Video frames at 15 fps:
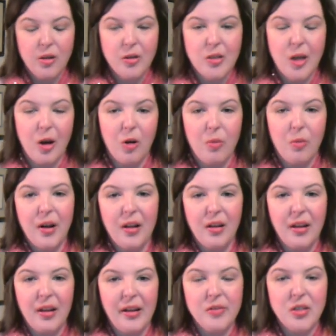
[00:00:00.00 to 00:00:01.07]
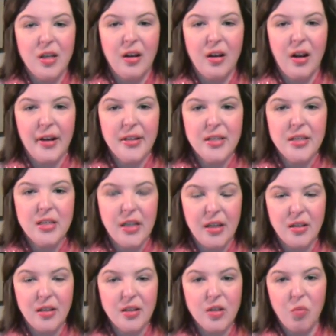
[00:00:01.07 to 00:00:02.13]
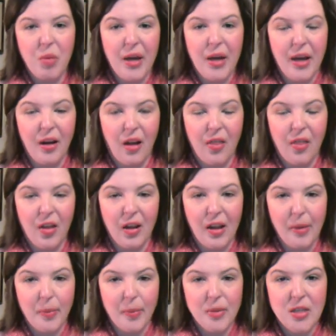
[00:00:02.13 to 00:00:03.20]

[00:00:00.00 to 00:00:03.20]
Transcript: But it leaves a nice tint of pink on the lips,